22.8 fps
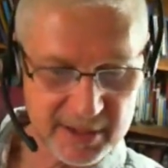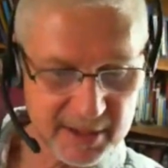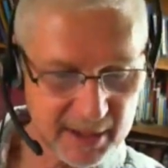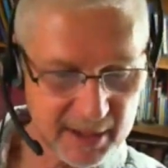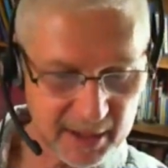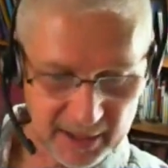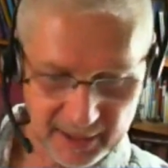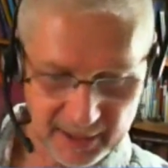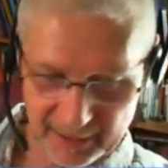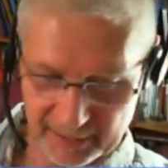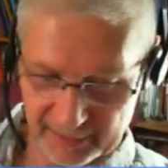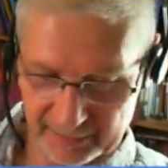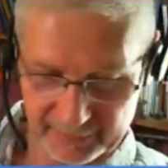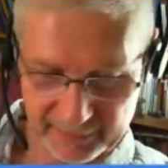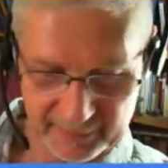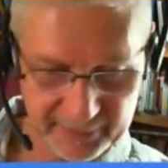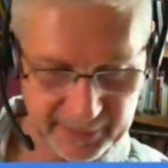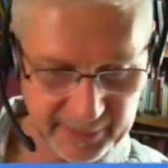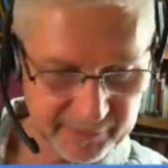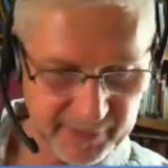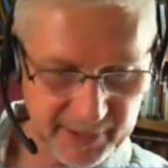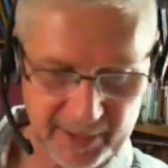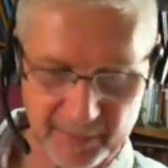
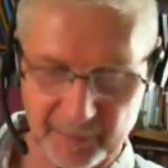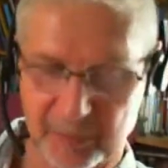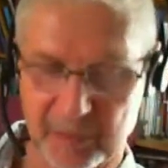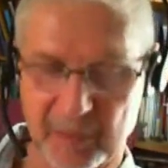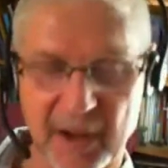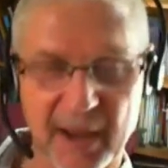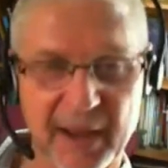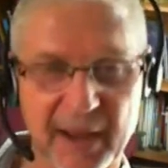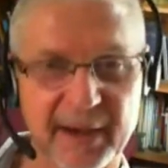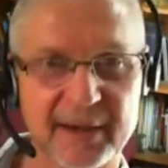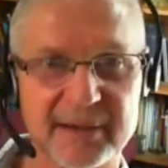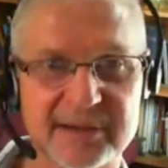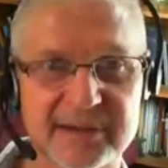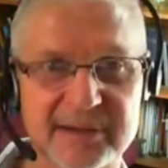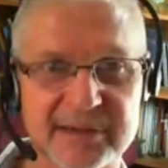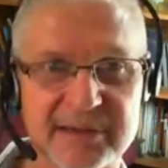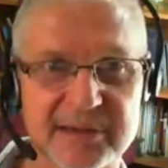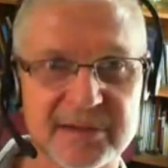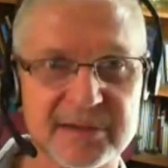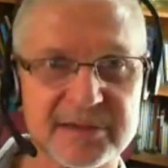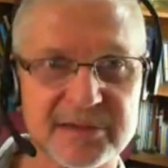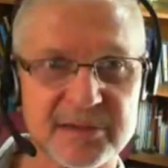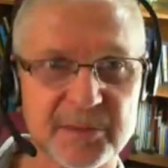and they've got a product
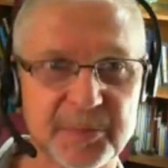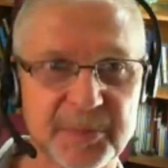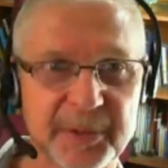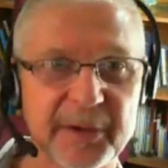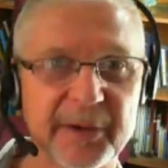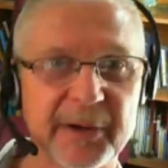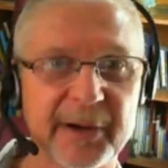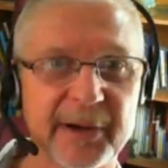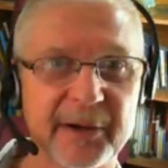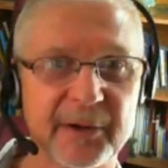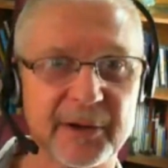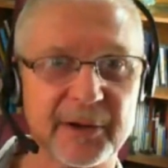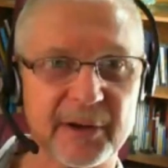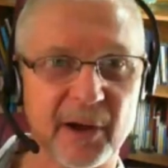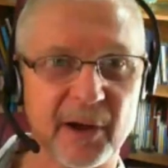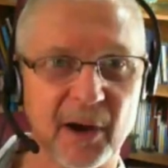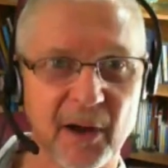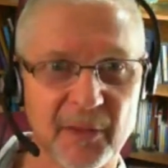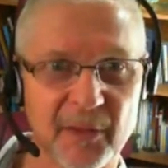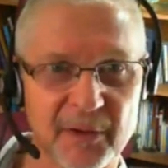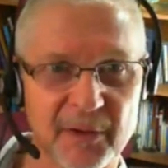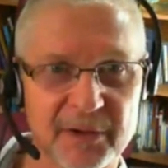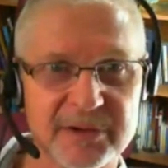that's superior to
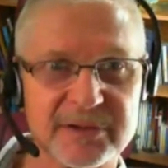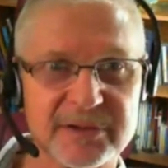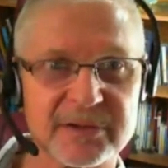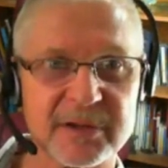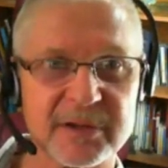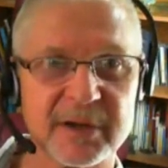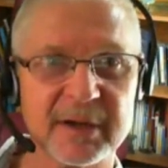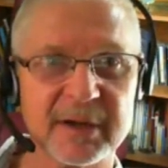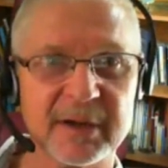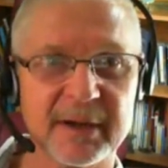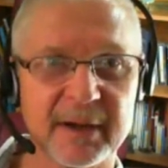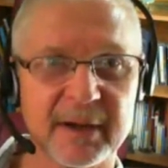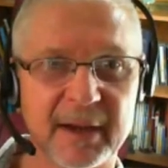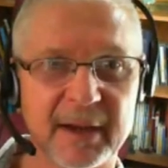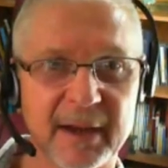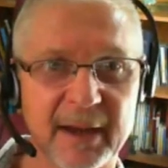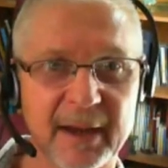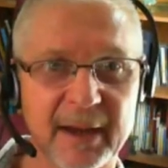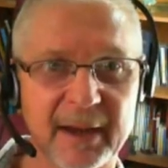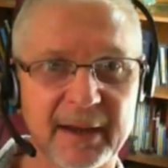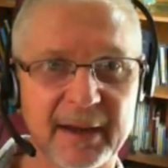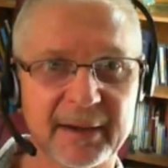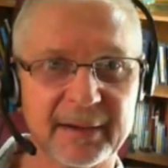others.
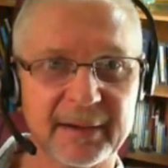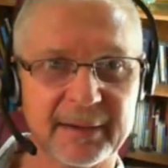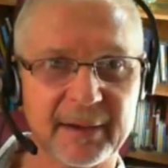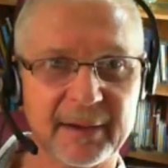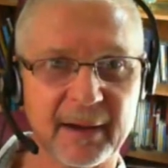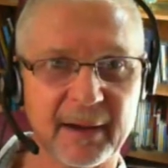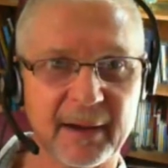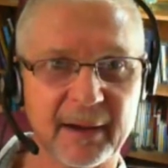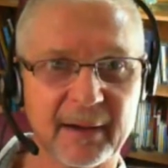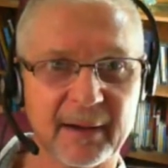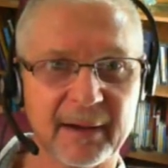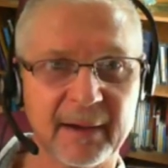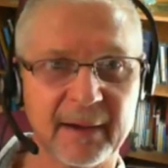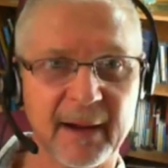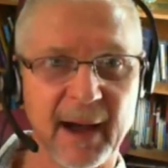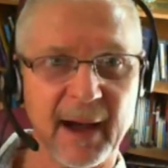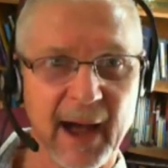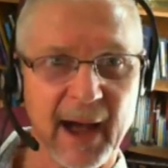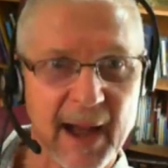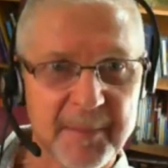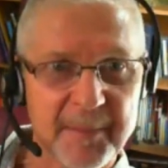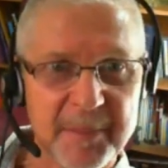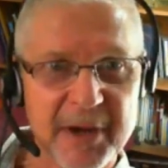And
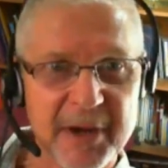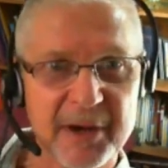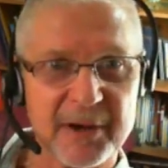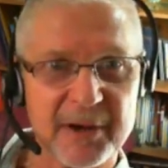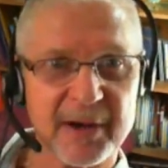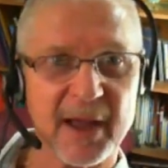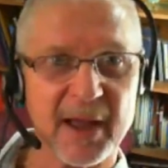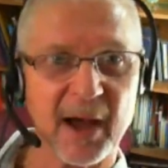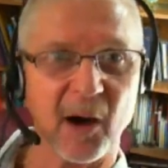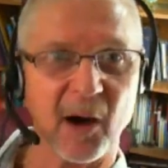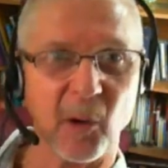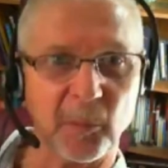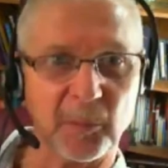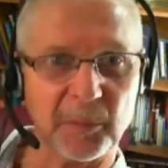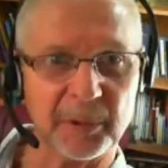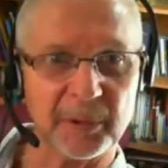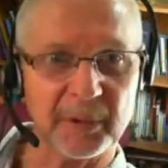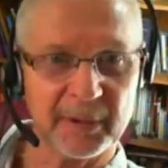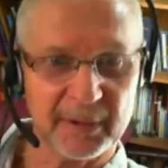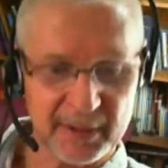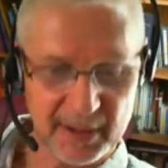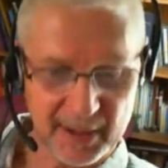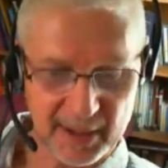I'm here to help.
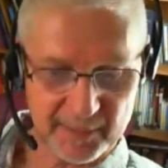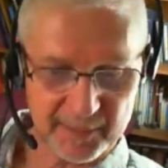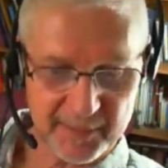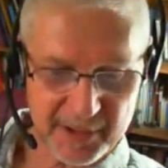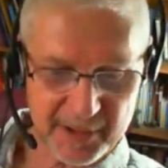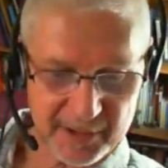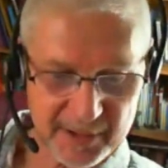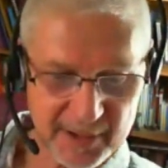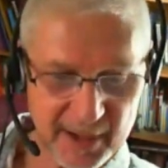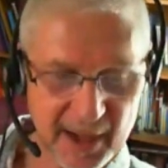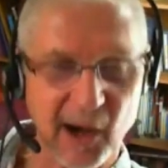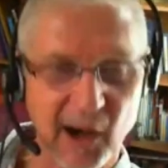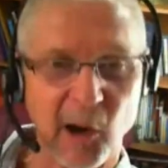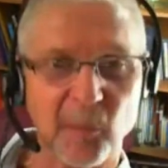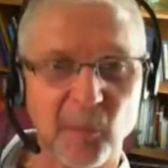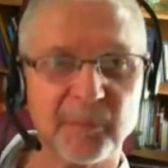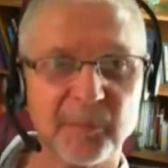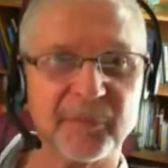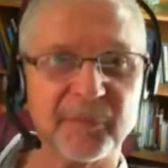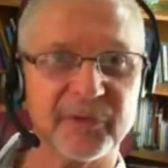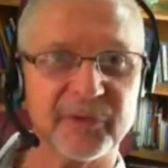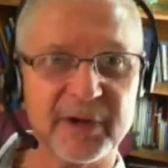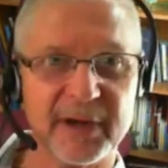I'm here to help.
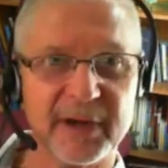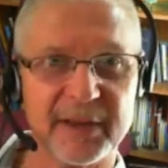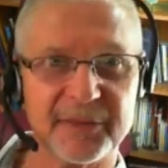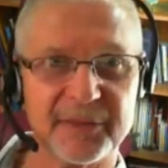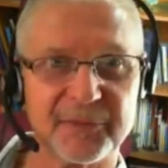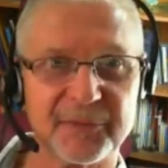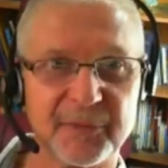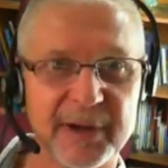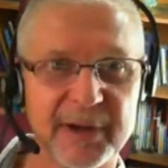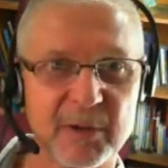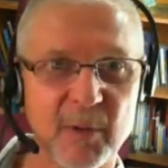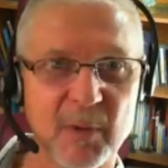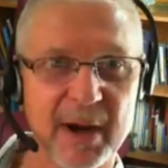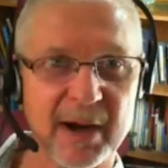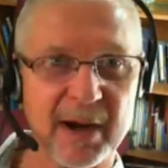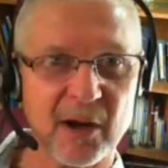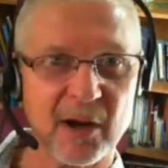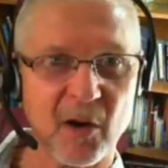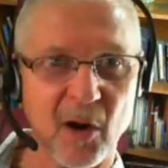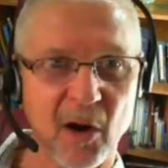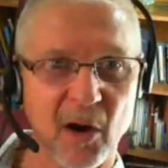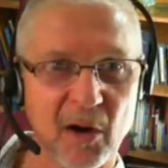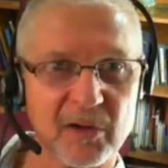If you need three-way
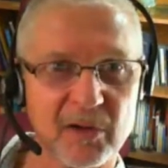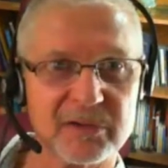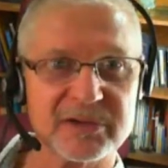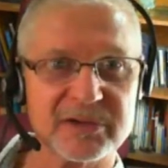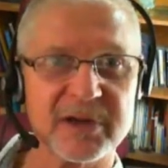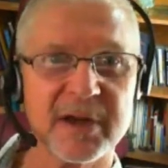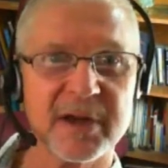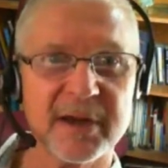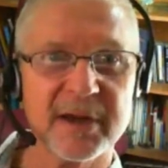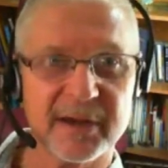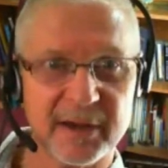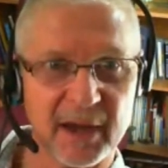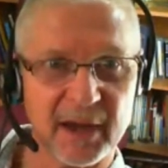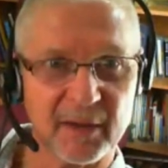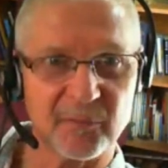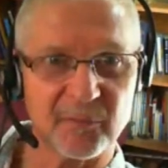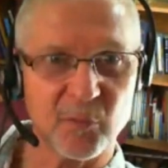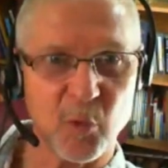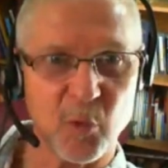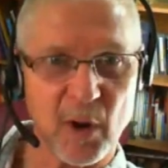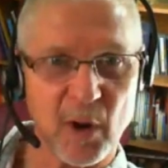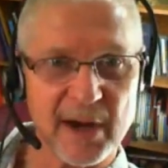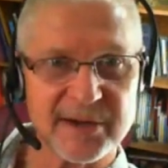calls, you
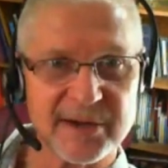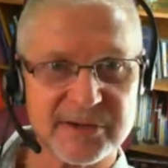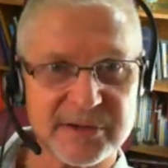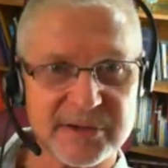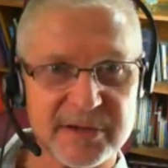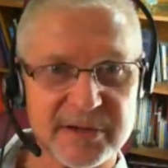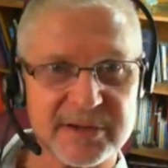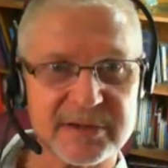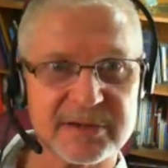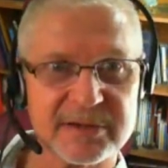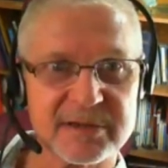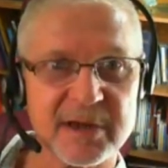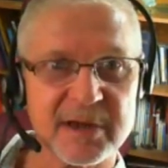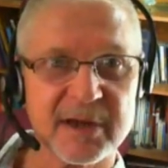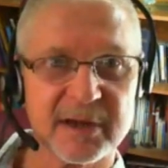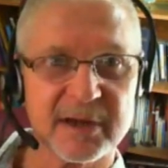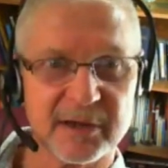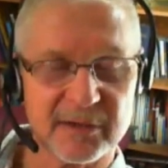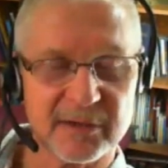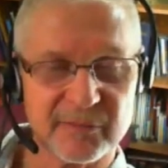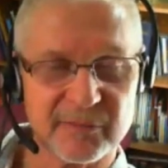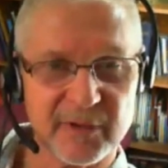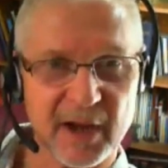have questions,
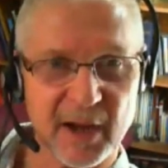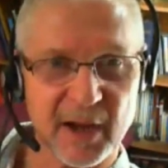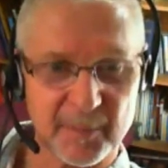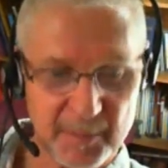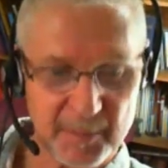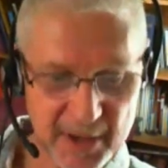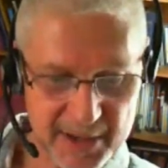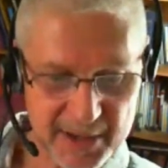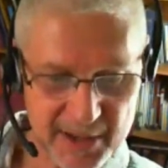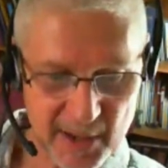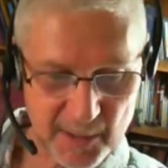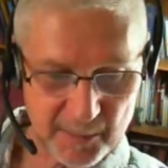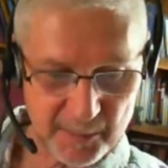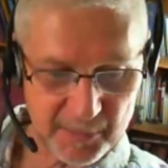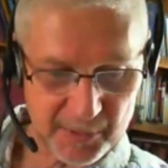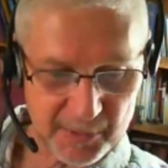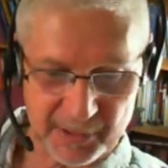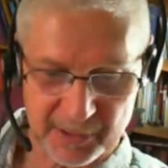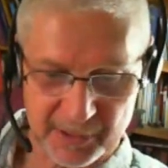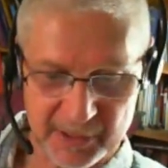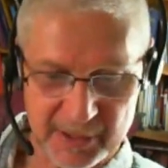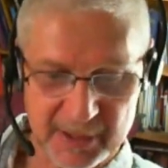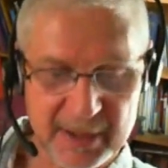you've got my
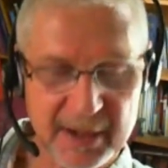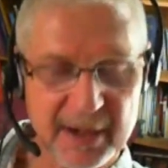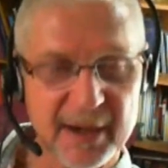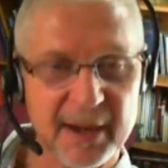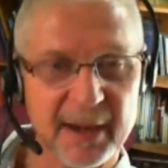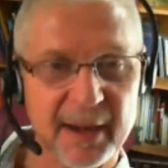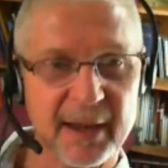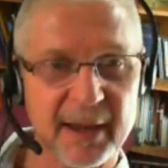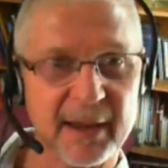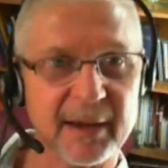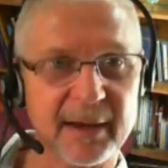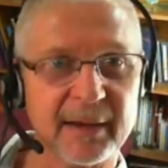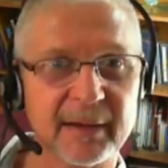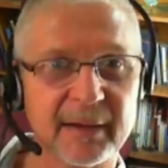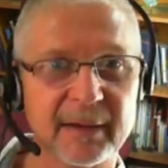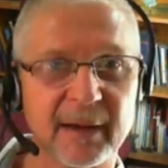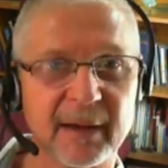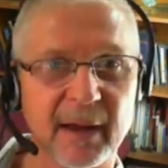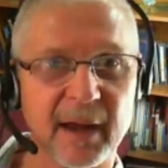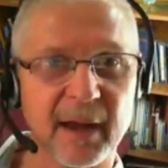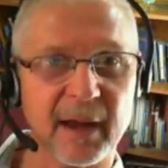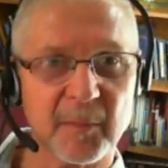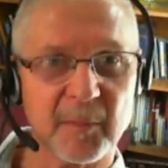number, and
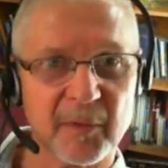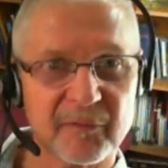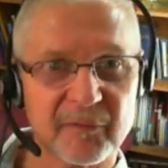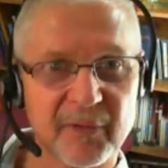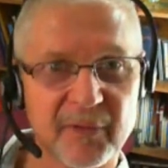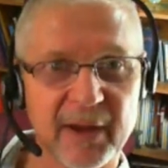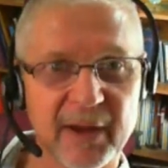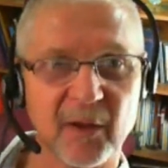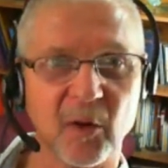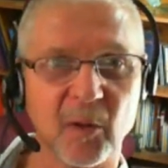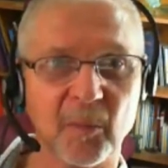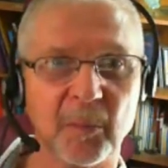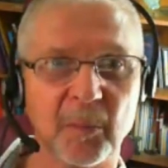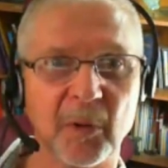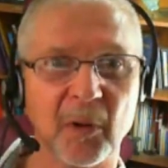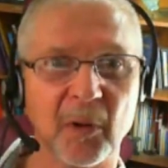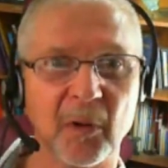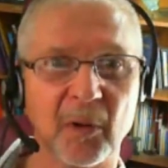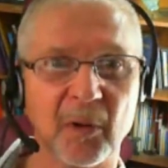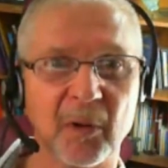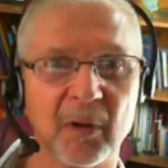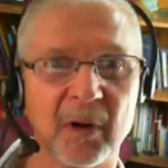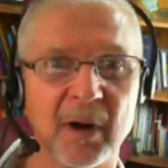I'm
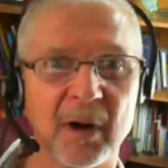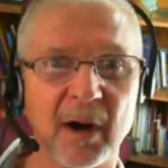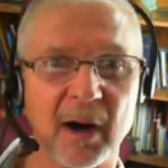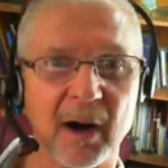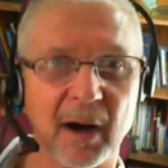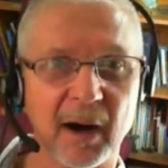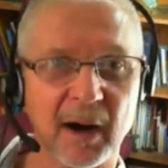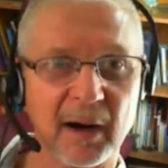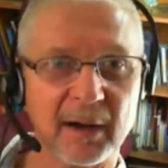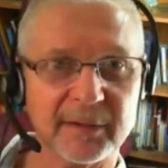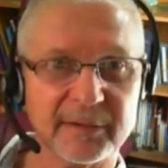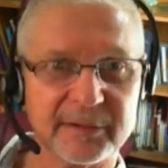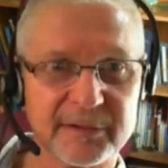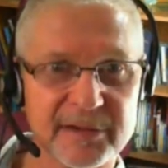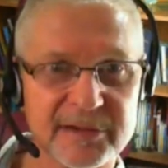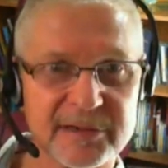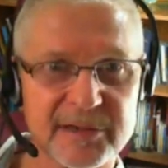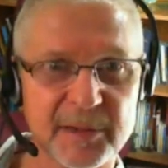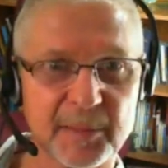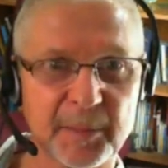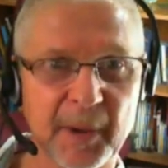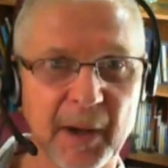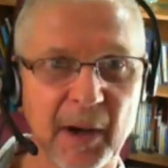available
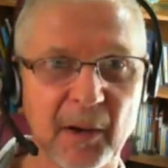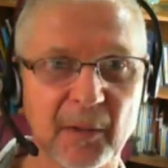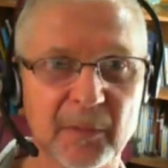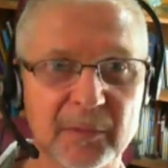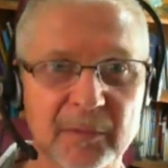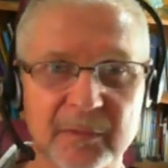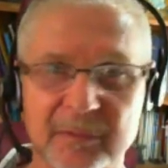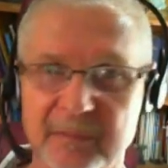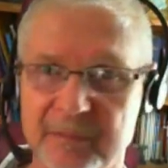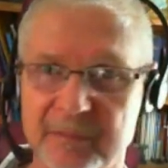just about